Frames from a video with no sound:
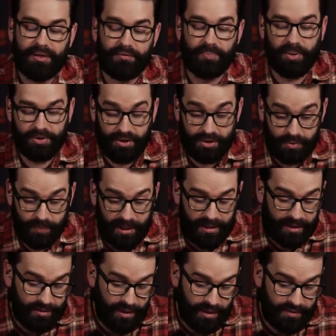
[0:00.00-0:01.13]
from
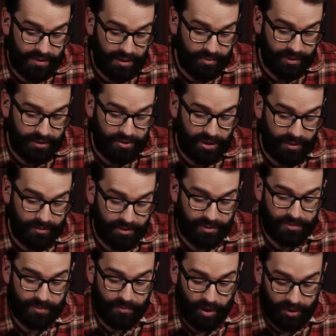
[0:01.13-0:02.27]
participating in the NCAA
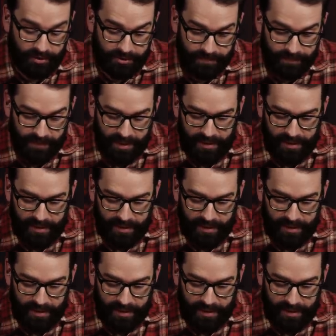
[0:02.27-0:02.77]
championships in March.